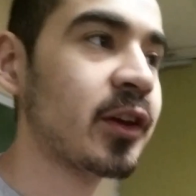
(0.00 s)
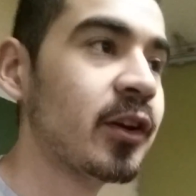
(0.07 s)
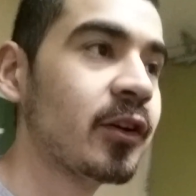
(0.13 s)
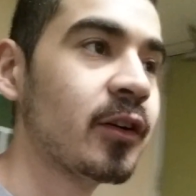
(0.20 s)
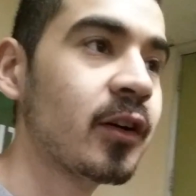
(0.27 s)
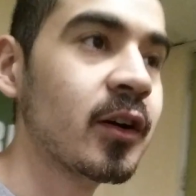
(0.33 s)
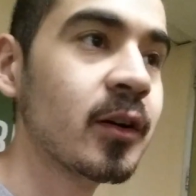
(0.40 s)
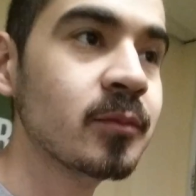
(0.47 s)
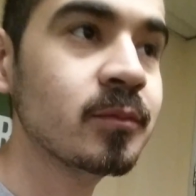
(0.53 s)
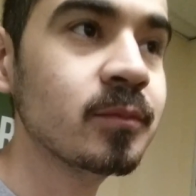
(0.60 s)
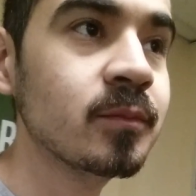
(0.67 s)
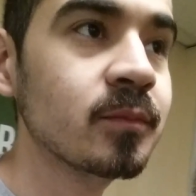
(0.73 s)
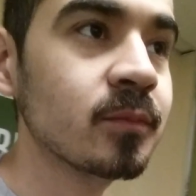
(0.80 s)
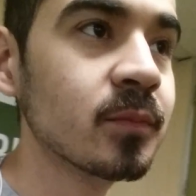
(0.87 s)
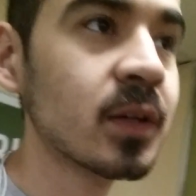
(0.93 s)
you know,
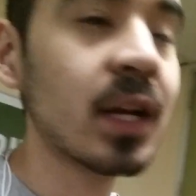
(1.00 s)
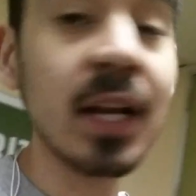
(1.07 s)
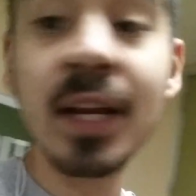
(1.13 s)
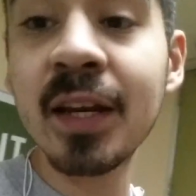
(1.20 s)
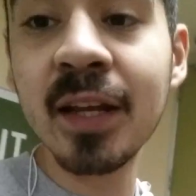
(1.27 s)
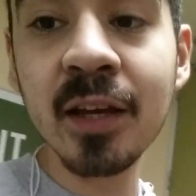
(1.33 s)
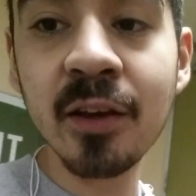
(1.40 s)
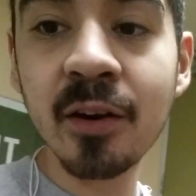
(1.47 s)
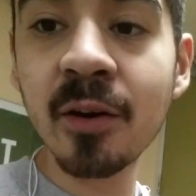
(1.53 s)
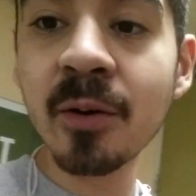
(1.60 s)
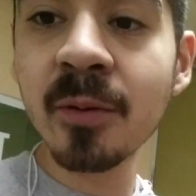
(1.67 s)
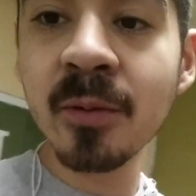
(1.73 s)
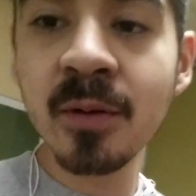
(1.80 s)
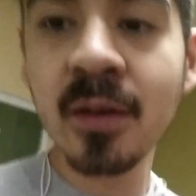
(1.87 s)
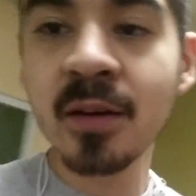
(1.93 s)
um, cleaning, you
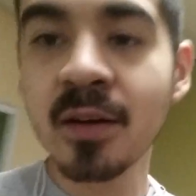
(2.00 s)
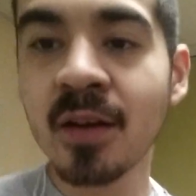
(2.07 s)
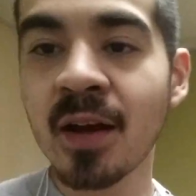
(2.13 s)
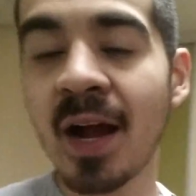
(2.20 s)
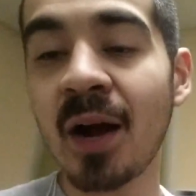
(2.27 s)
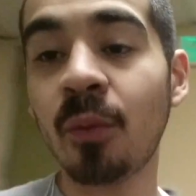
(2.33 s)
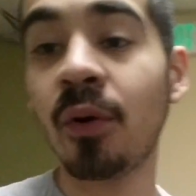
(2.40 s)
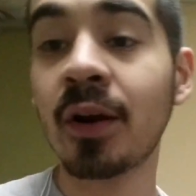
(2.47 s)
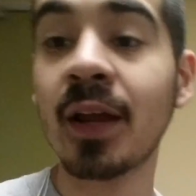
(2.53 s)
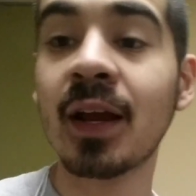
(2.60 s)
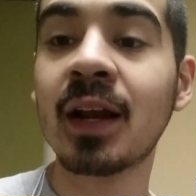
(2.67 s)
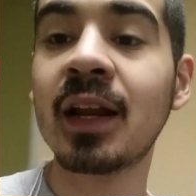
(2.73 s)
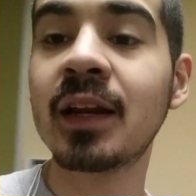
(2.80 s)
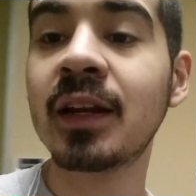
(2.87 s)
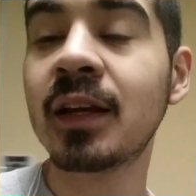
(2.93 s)
know, I work at
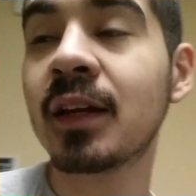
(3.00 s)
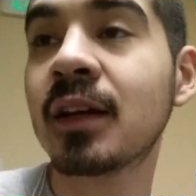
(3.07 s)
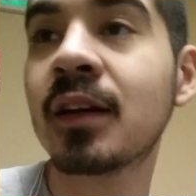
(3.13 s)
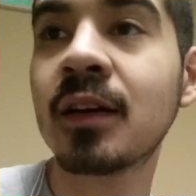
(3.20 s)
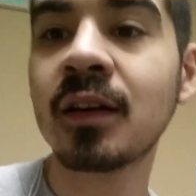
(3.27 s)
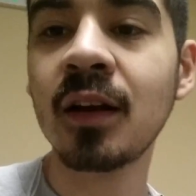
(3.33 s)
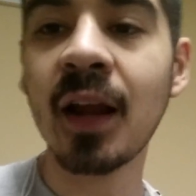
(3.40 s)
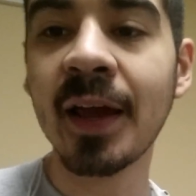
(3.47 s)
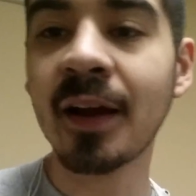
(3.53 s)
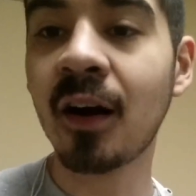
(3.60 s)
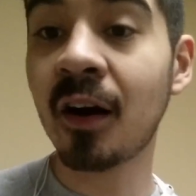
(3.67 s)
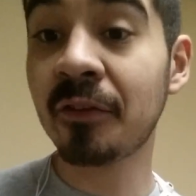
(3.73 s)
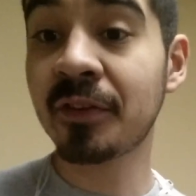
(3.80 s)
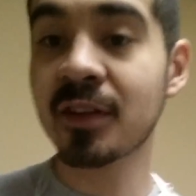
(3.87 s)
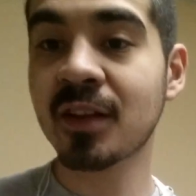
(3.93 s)
cleaning, like,
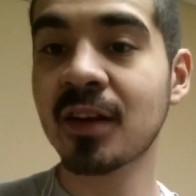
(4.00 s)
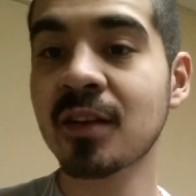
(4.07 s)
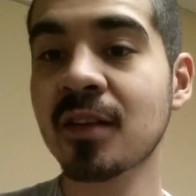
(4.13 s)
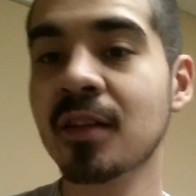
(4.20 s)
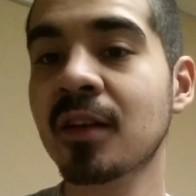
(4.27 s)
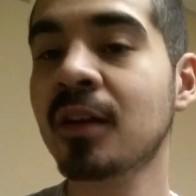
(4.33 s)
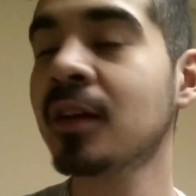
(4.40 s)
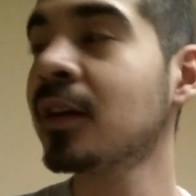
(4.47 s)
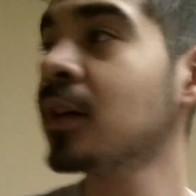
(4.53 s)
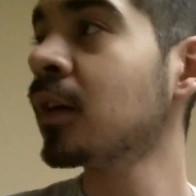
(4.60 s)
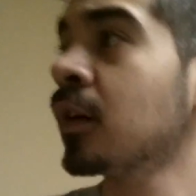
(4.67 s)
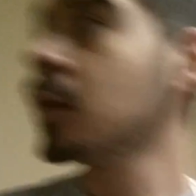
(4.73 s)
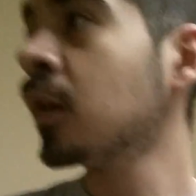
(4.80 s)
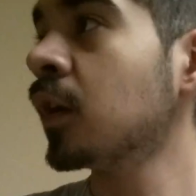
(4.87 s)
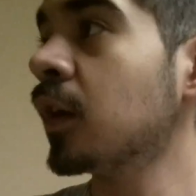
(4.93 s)
offices,
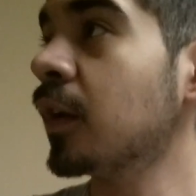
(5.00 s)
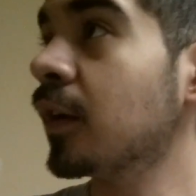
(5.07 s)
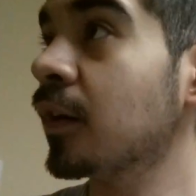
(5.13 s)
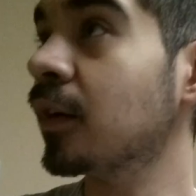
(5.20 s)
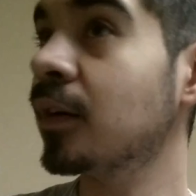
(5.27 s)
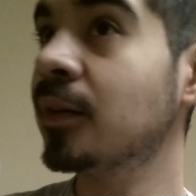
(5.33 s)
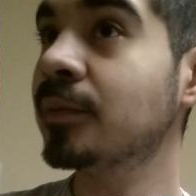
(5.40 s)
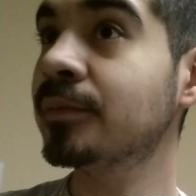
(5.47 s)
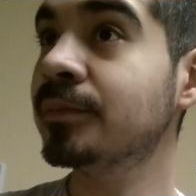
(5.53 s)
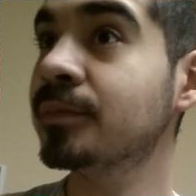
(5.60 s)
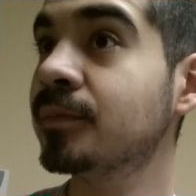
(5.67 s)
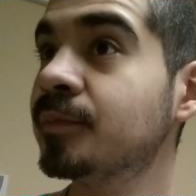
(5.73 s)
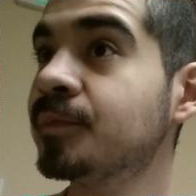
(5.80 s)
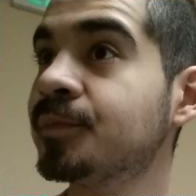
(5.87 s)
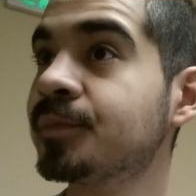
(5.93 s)
you know, um,
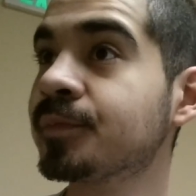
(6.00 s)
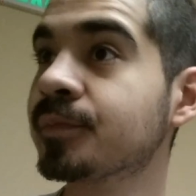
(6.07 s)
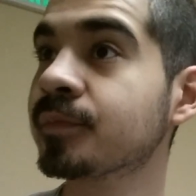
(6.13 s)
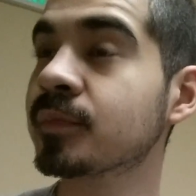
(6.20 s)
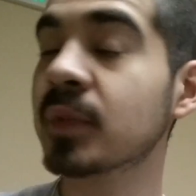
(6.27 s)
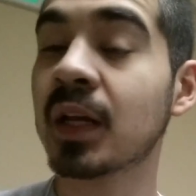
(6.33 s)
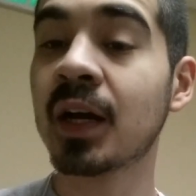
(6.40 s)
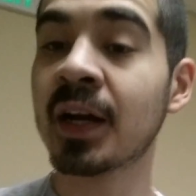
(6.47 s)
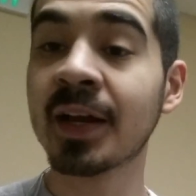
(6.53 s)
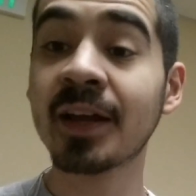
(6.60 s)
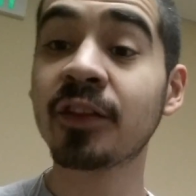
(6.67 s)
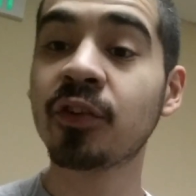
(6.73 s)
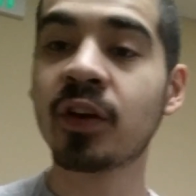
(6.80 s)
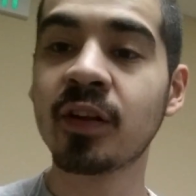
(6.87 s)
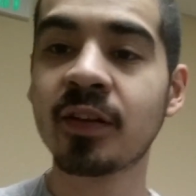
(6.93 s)
I guess
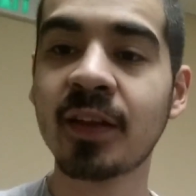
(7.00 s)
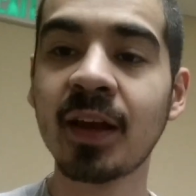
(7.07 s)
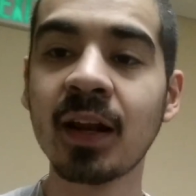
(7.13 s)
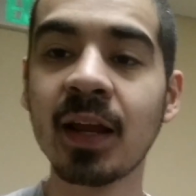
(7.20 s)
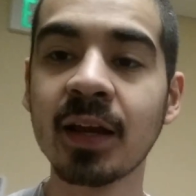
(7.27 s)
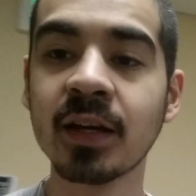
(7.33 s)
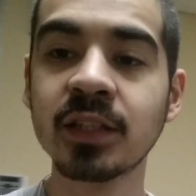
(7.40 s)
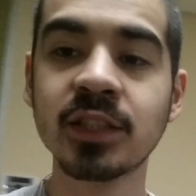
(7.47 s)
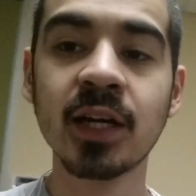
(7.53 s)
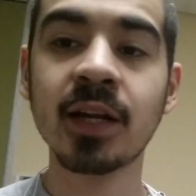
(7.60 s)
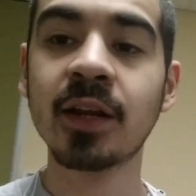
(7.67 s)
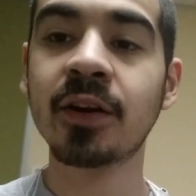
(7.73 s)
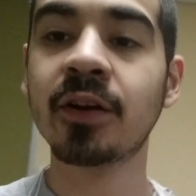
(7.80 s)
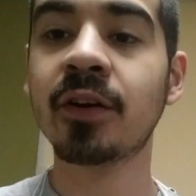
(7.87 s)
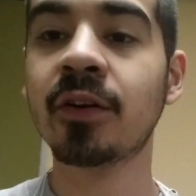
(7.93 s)
you can say, like, a
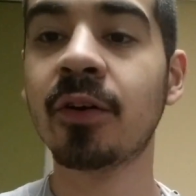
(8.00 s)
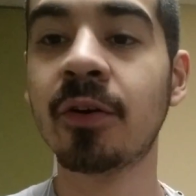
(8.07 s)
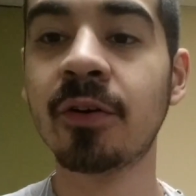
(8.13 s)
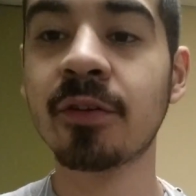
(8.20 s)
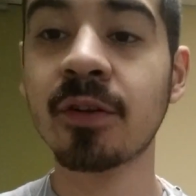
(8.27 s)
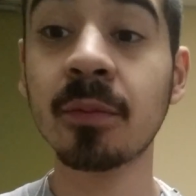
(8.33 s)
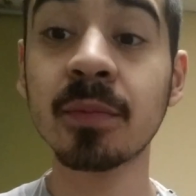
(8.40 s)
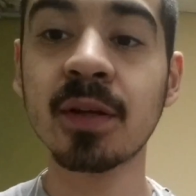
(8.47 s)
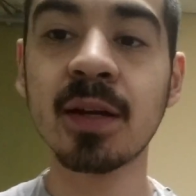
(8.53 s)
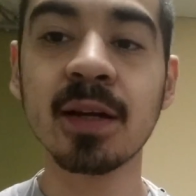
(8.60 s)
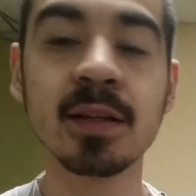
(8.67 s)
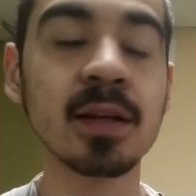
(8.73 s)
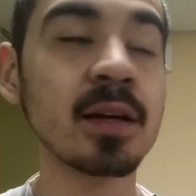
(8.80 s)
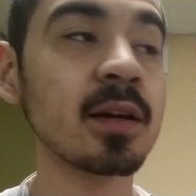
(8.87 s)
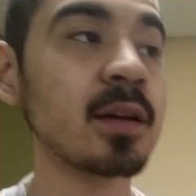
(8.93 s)
janitor or something
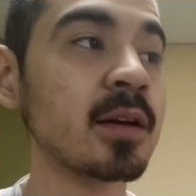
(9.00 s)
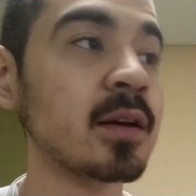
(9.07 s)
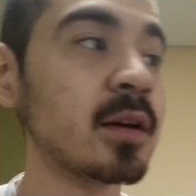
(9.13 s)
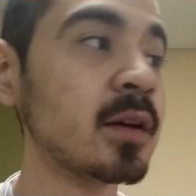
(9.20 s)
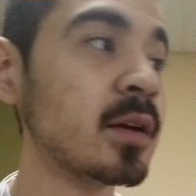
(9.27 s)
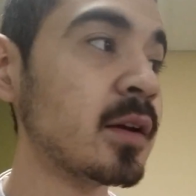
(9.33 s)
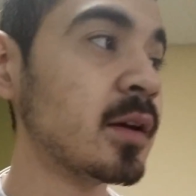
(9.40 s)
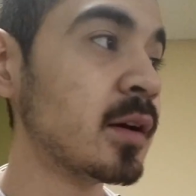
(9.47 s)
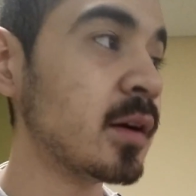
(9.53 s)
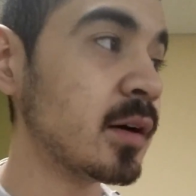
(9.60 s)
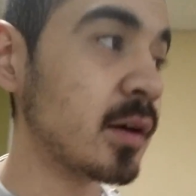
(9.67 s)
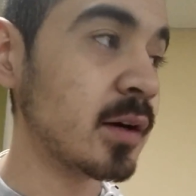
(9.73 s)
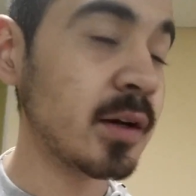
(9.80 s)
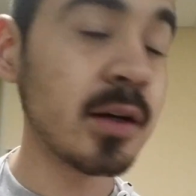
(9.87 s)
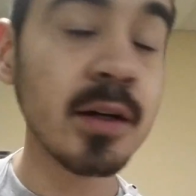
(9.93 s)
like that,
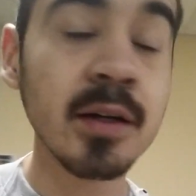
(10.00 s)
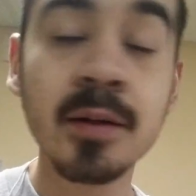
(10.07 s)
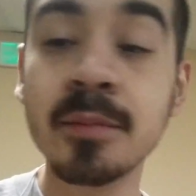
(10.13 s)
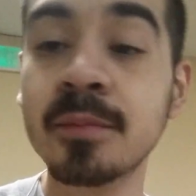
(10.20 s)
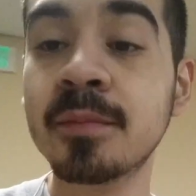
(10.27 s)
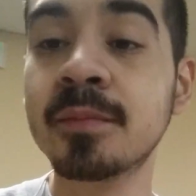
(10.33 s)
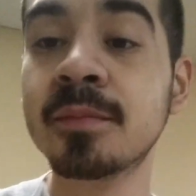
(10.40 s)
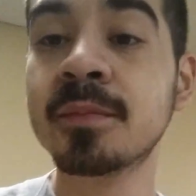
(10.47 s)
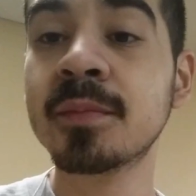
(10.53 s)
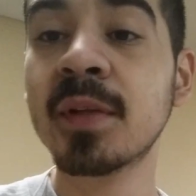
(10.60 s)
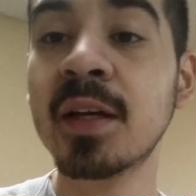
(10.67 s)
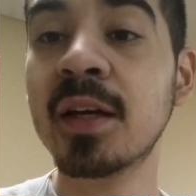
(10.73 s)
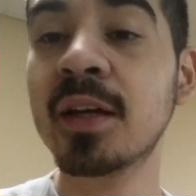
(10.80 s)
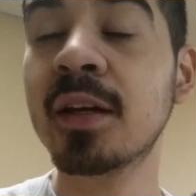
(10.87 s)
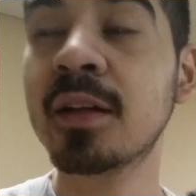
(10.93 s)
um,
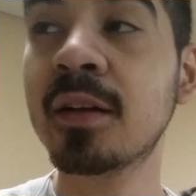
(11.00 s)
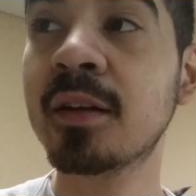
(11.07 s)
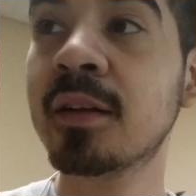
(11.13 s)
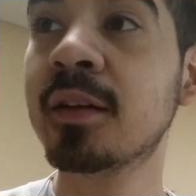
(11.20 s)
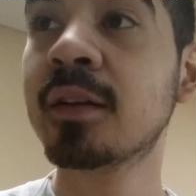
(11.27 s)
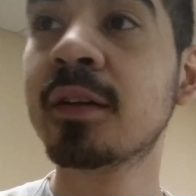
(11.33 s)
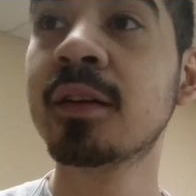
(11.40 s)
and,